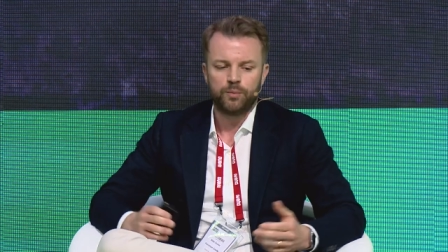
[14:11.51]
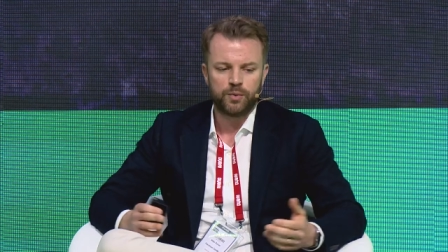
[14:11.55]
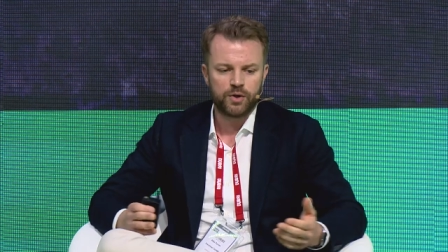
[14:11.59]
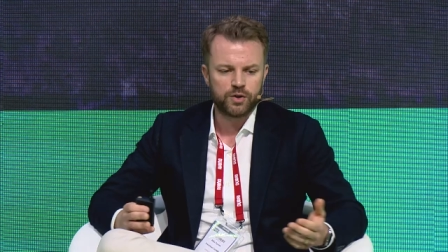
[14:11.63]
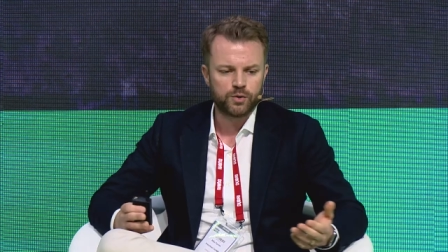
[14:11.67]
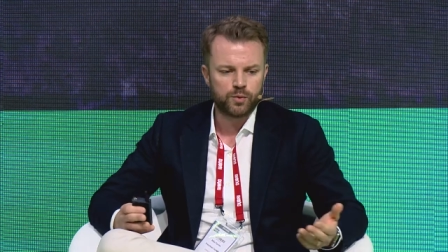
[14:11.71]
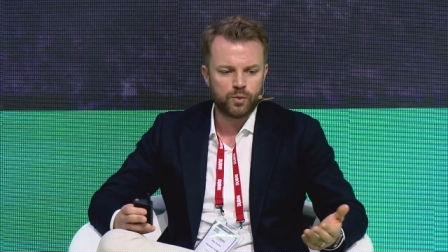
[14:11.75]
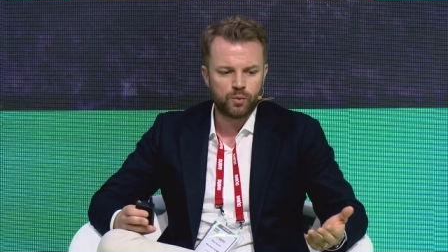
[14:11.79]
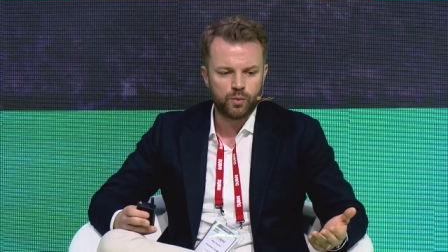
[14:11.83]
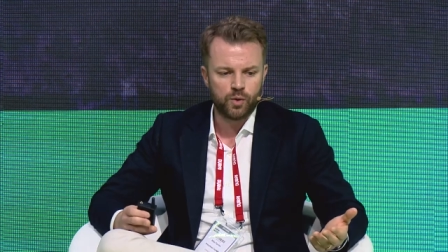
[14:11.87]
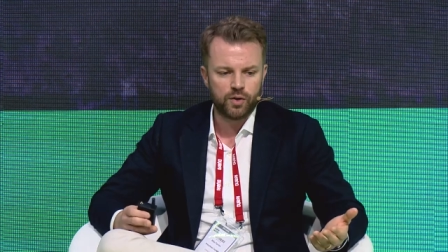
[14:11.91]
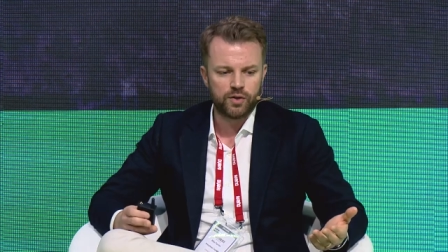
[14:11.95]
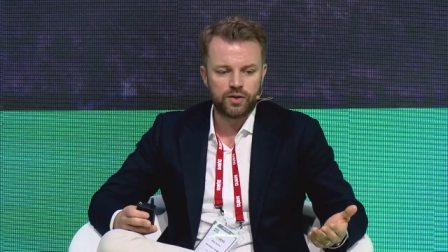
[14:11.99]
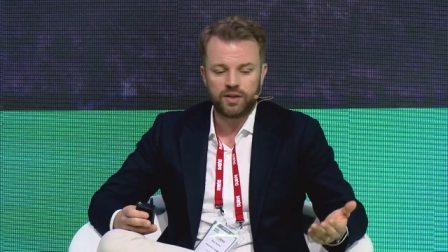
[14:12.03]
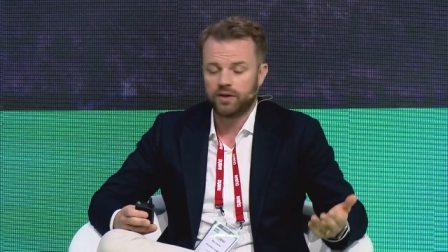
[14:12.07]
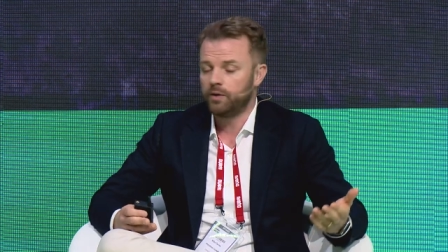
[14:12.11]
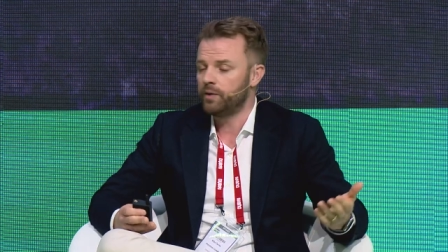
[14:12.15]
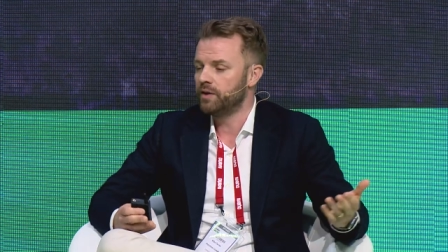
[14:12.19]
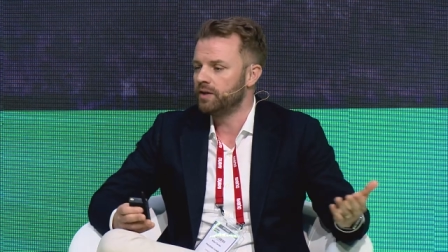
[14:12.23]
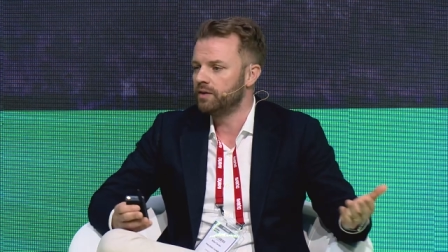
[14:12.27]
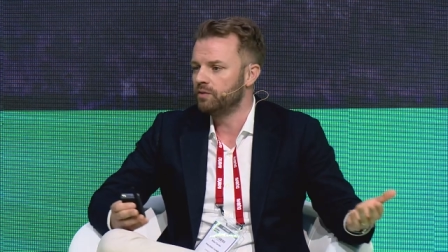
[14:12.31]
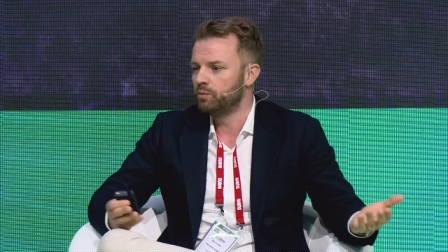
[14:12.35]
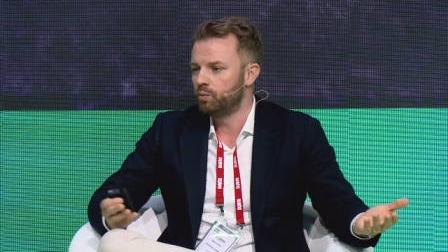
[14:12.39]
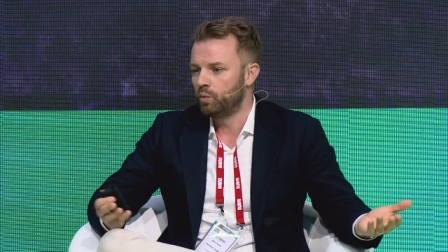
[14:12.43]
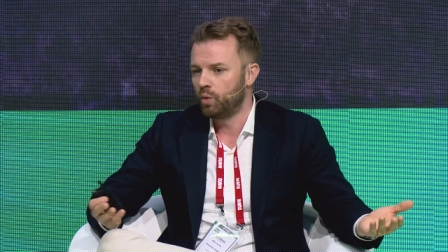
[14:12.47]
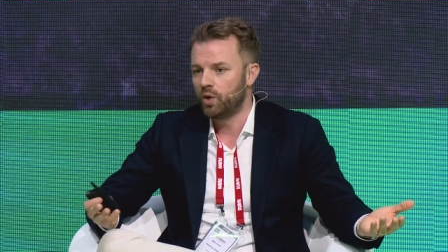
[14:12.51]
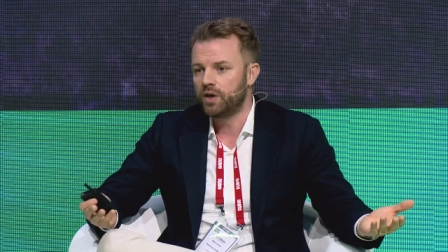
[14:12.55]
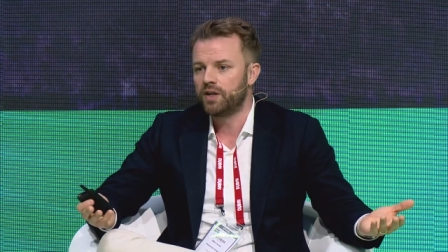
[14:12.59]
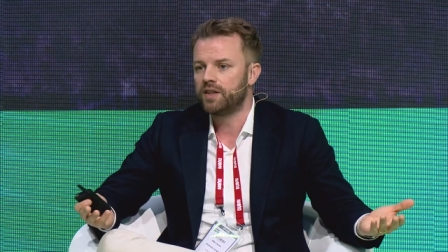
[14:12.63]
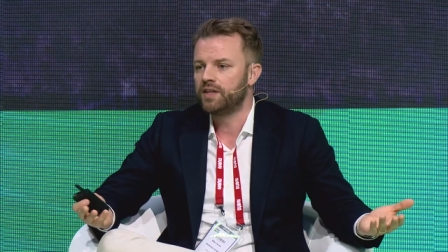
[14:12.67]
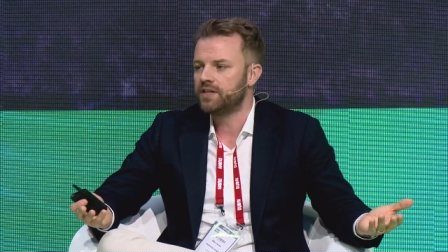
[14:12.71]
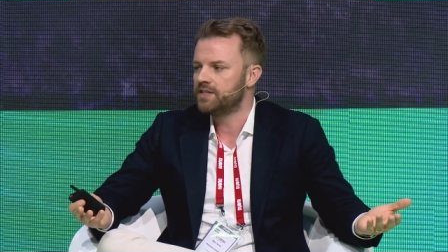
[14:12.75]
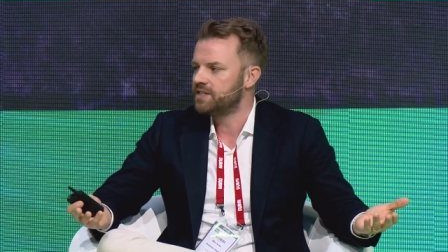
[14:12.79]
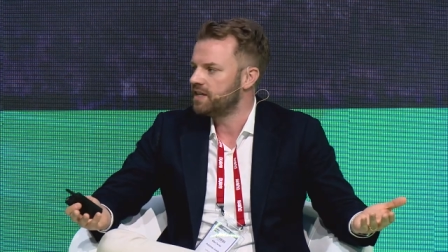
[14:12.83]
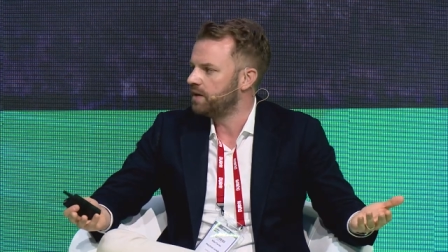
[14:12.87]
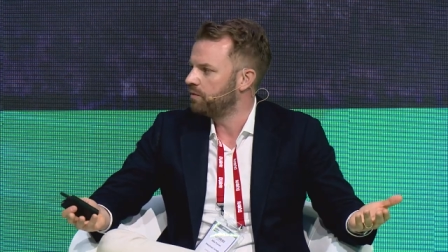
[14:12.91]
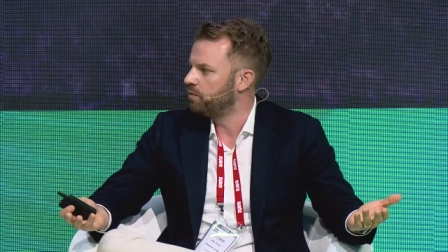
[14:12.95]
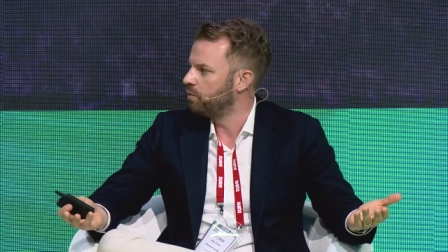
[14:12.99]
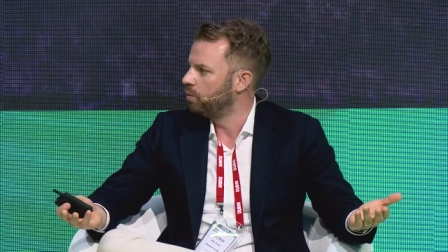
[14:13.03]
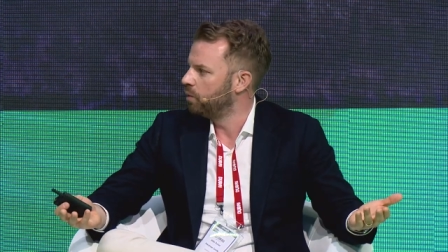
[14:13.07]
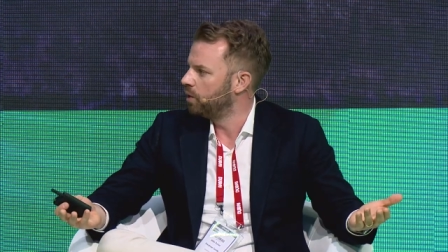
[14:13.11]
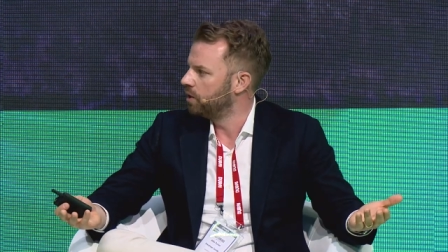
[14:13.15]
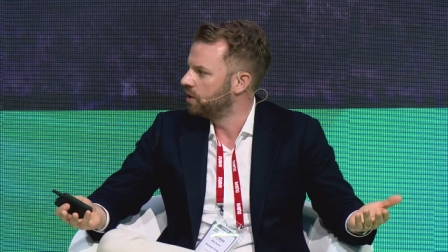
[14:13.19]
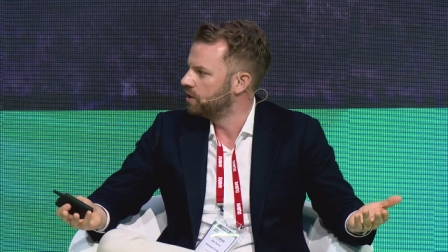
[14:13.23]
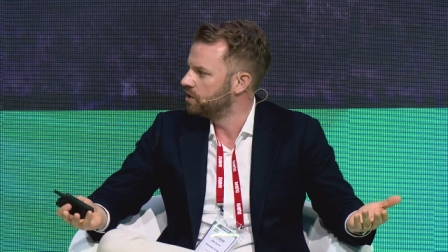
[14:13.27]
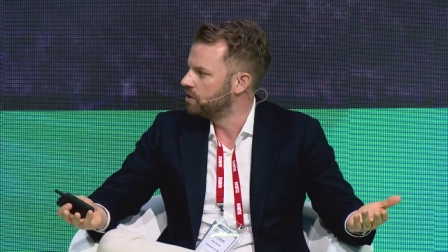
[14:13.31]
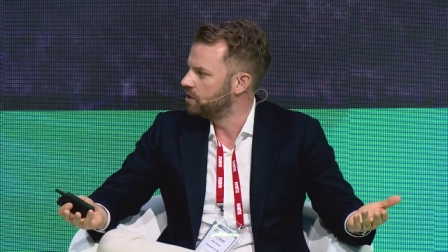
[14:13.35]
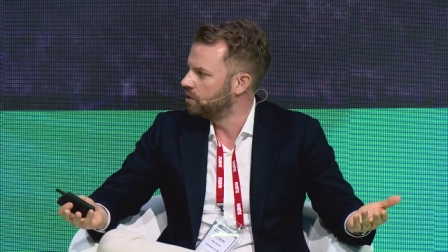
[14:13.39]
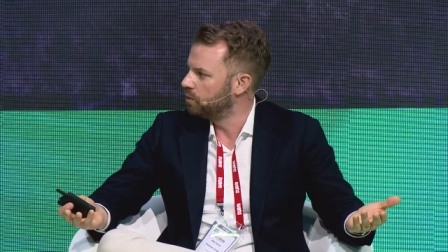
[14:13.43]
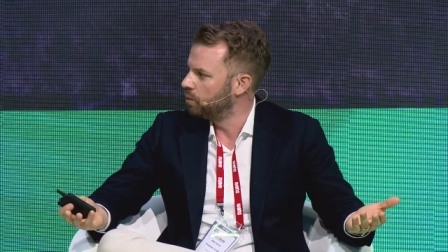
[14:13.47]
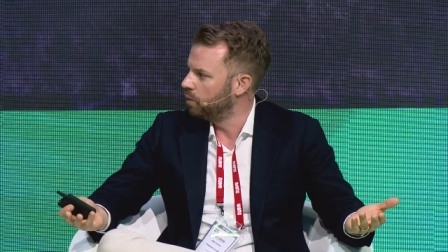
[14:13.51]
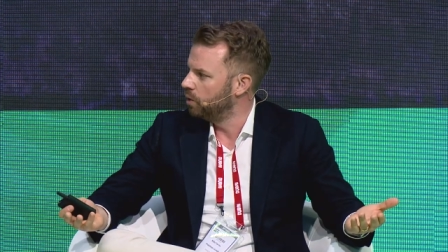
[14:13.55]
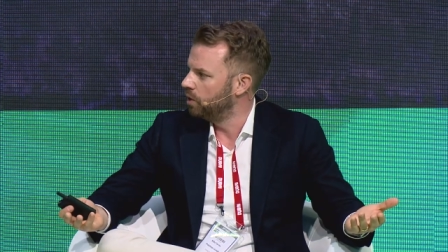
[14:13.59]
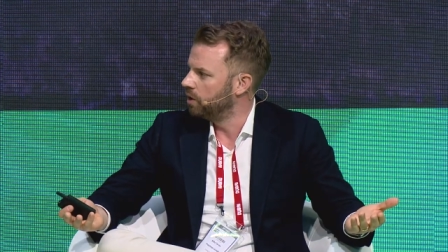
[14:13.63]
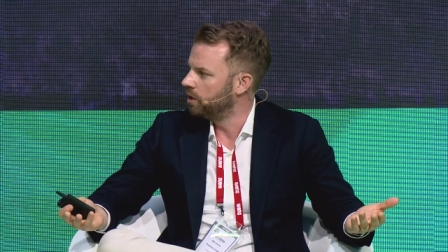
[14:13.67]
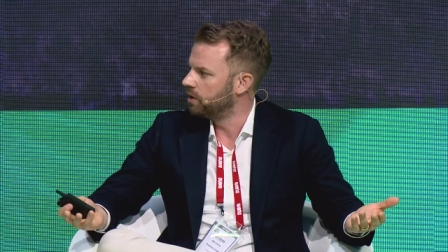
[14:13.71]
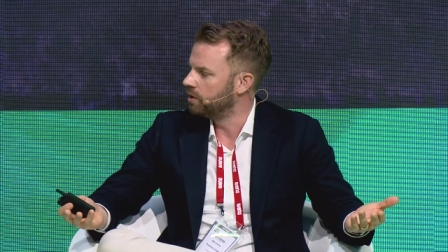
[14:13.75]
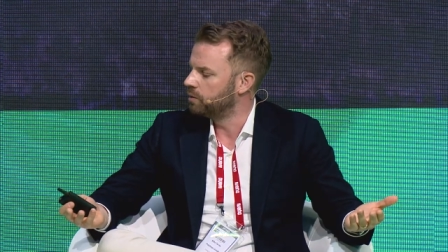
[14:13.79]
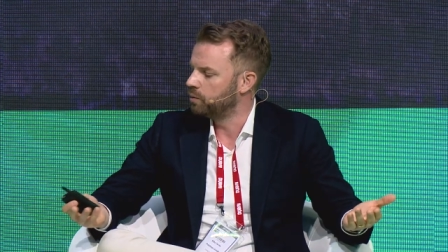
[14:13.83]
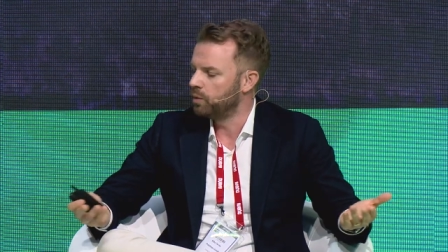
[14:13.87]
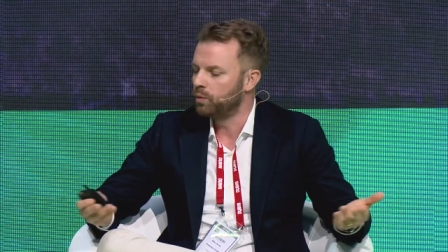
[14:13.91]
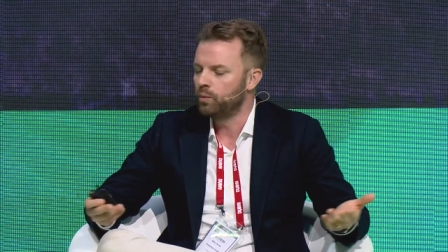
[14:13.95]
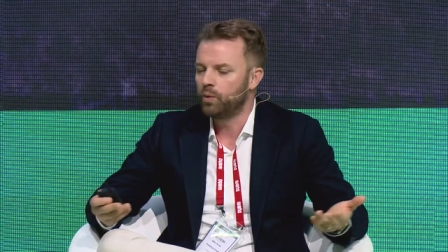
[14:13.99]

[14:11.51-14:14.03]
because we want they're in one of the seven wonders of the world.